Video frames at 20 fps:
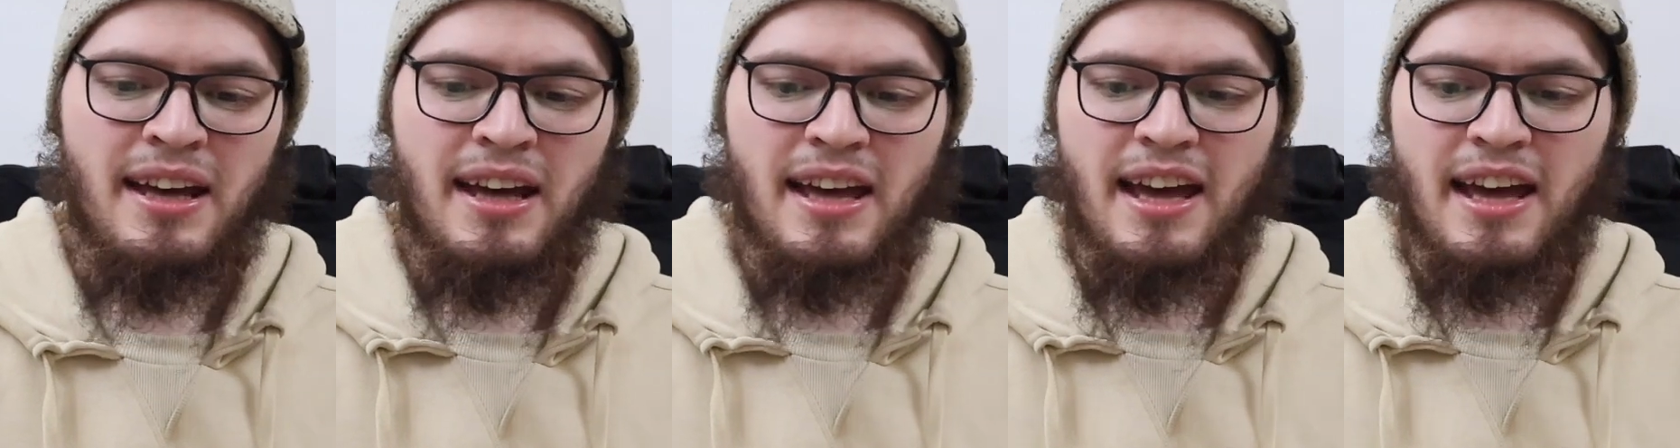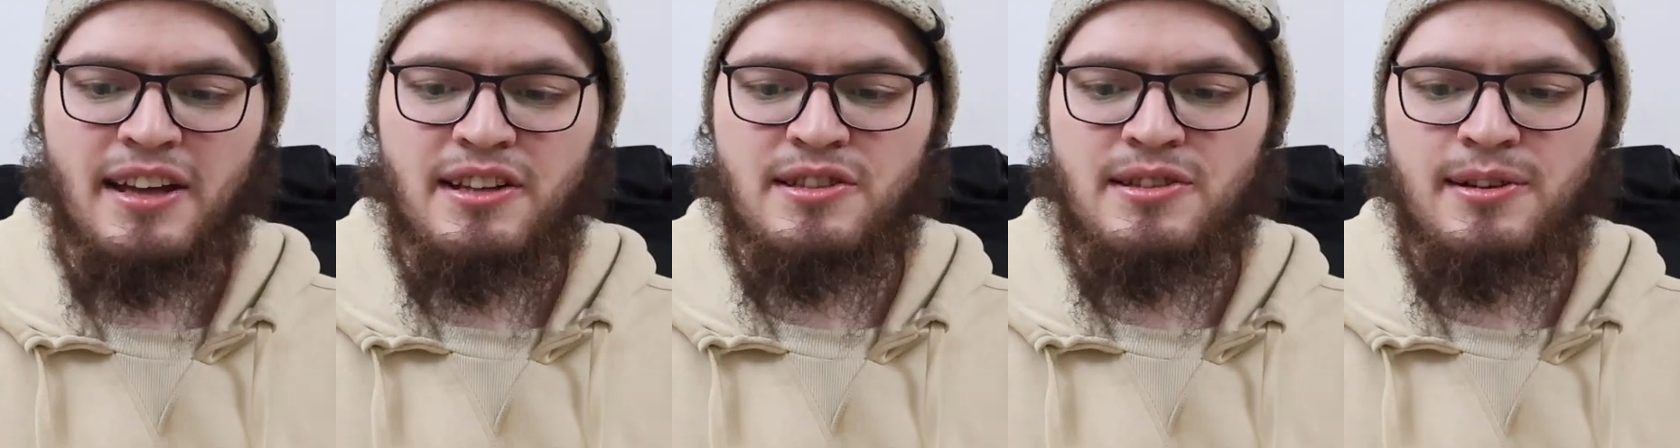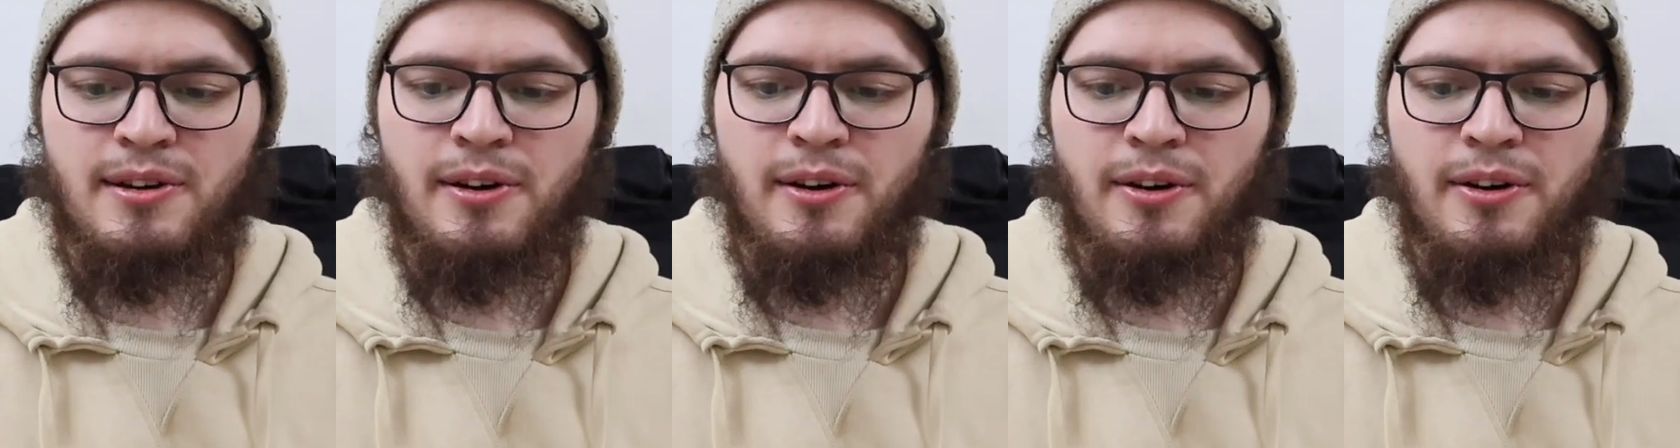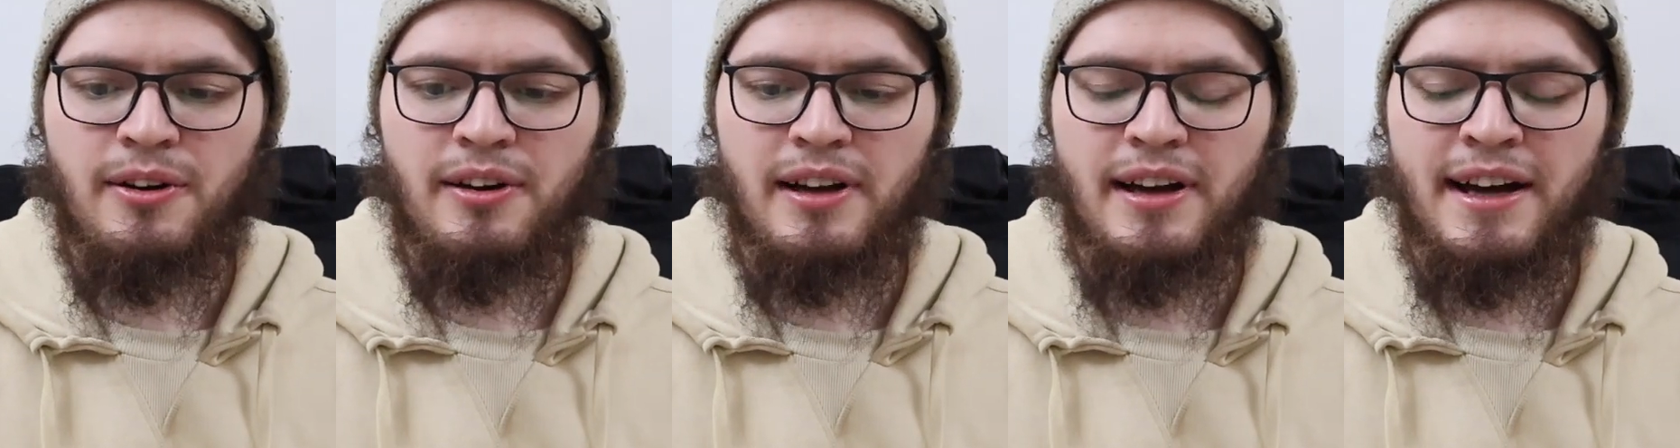And
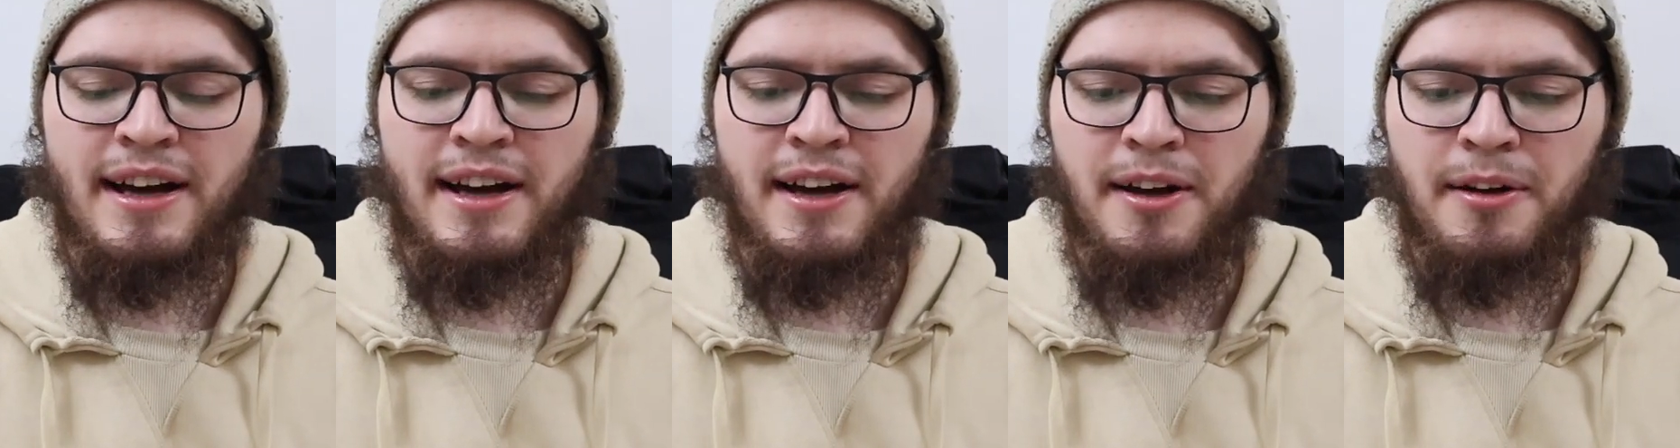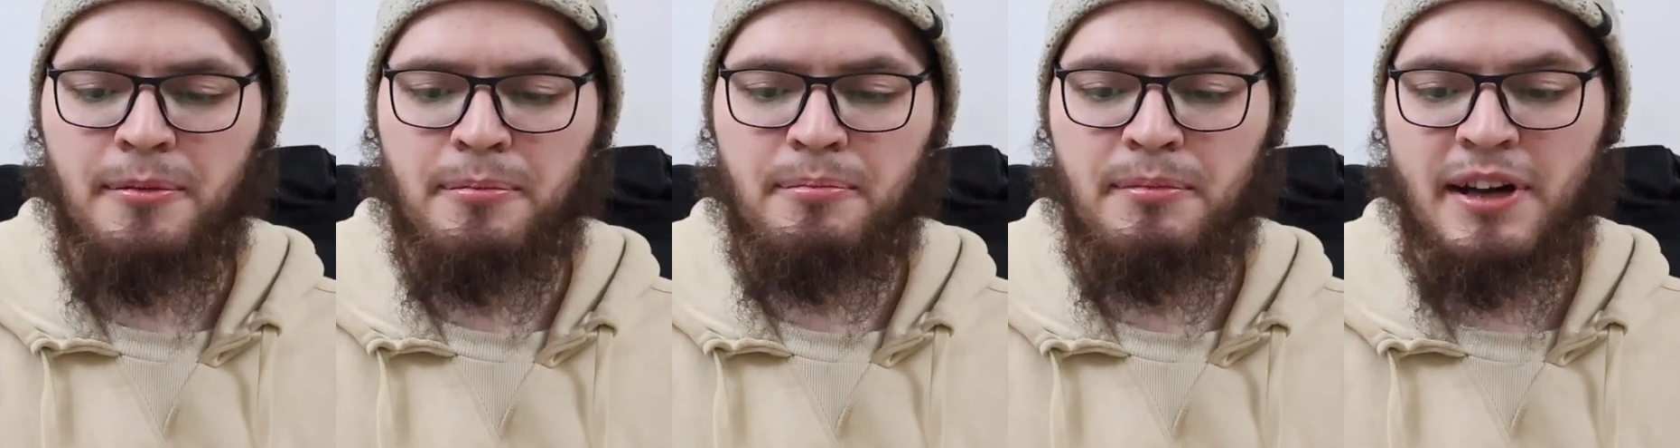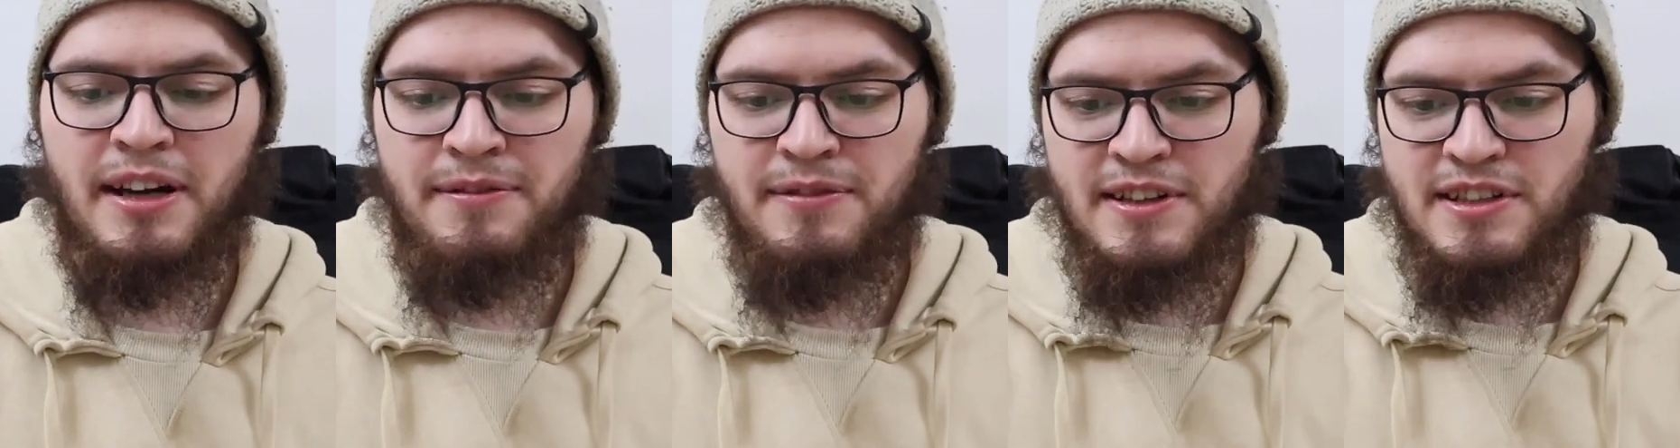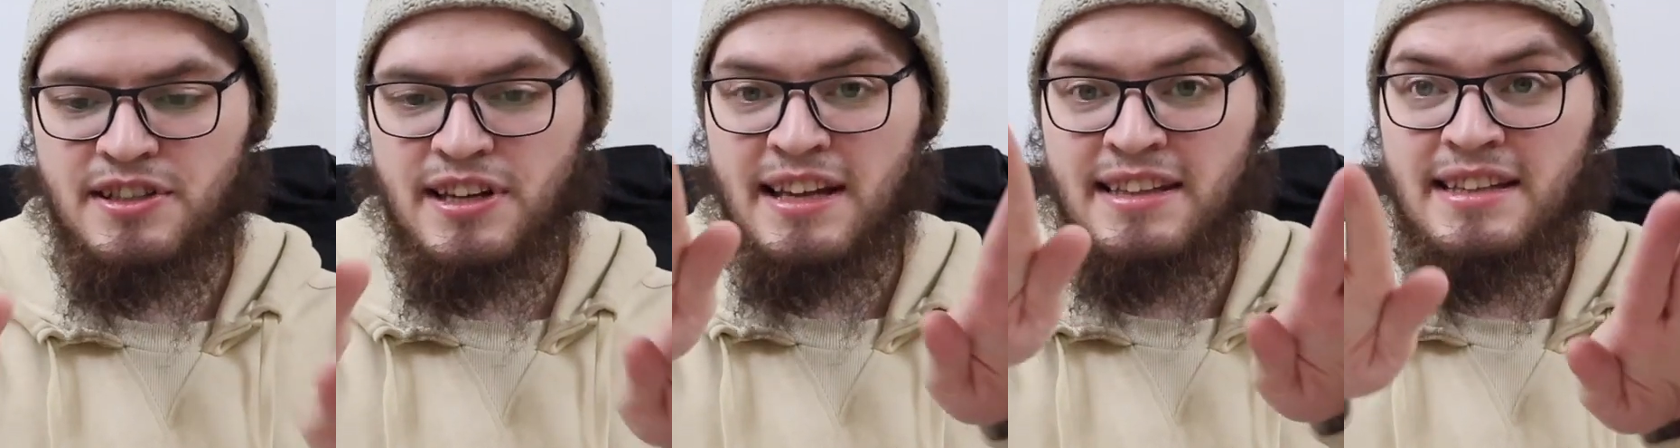so, but if
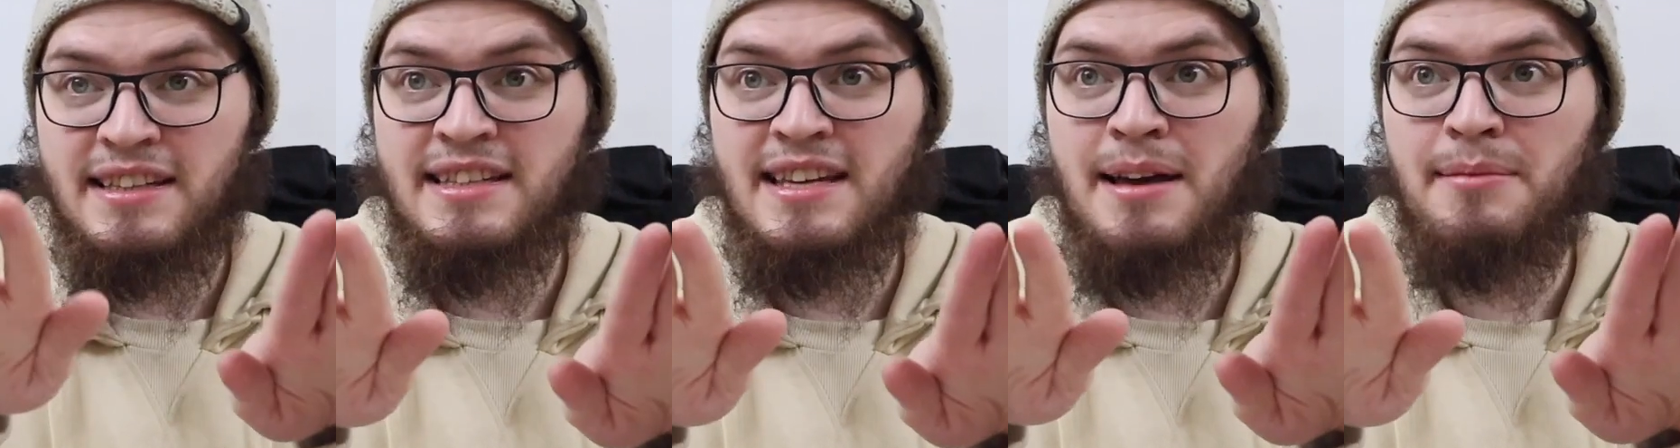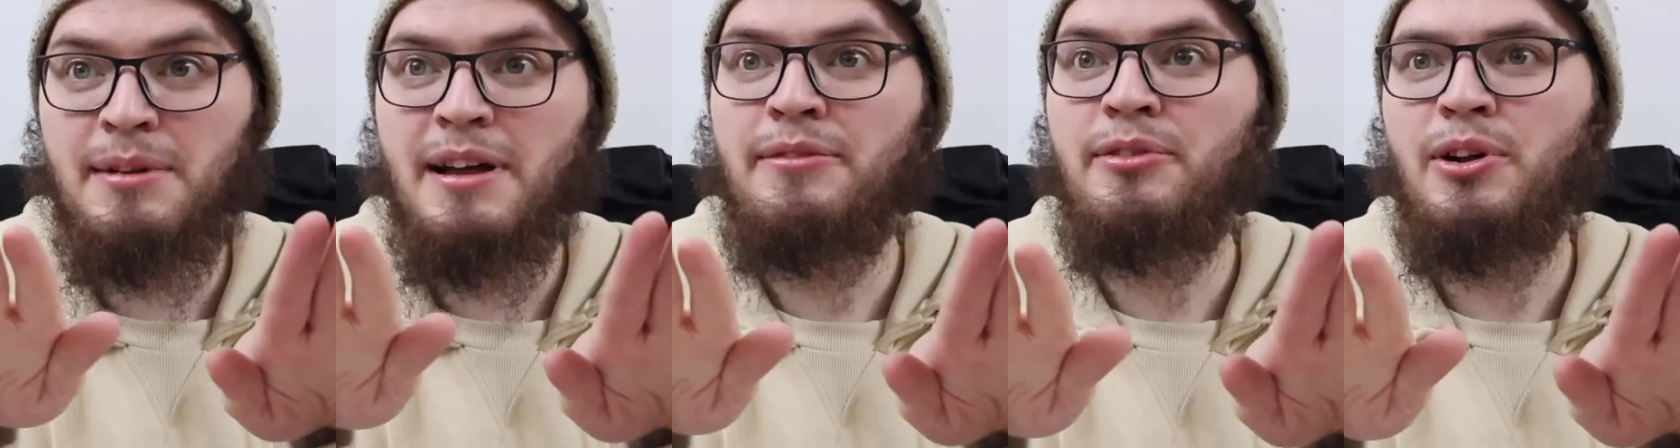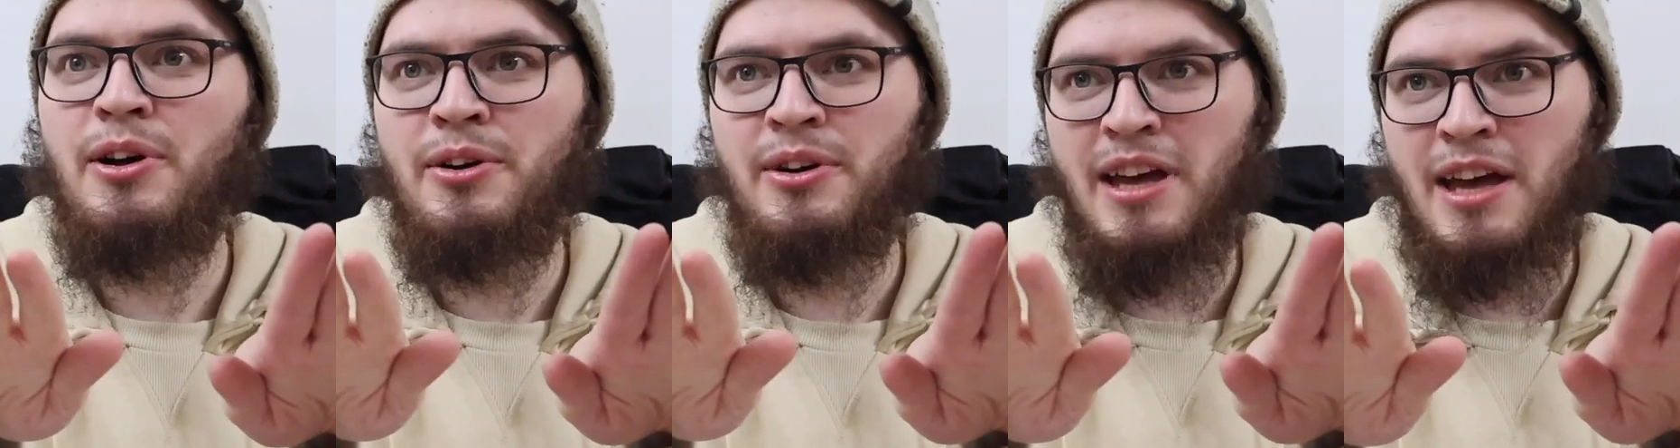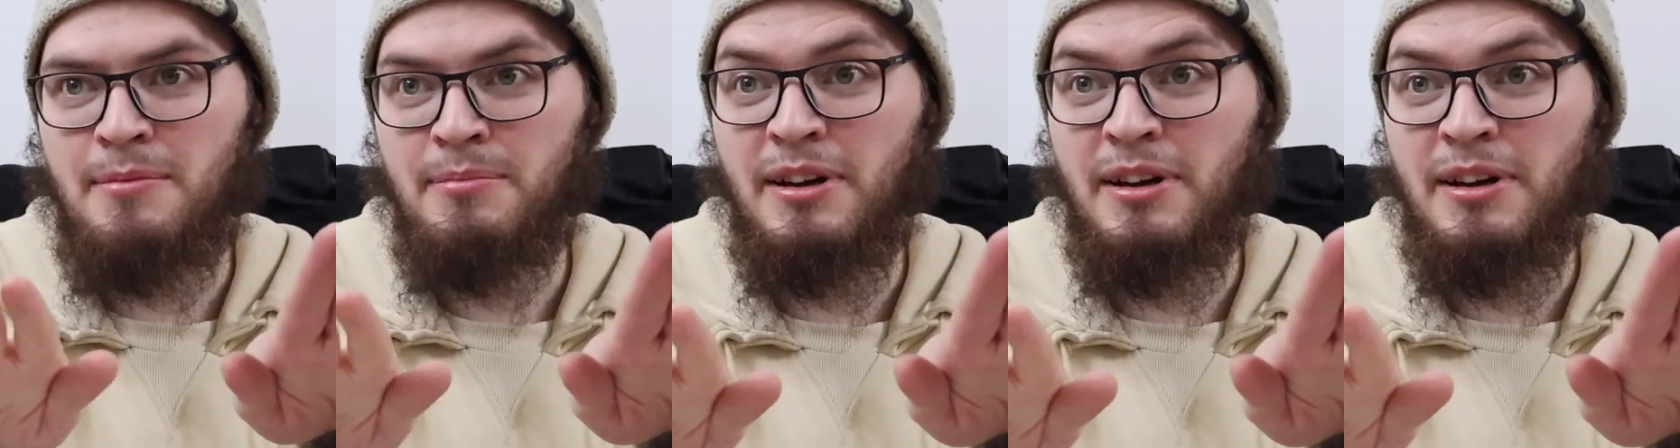he's at the same level, okay.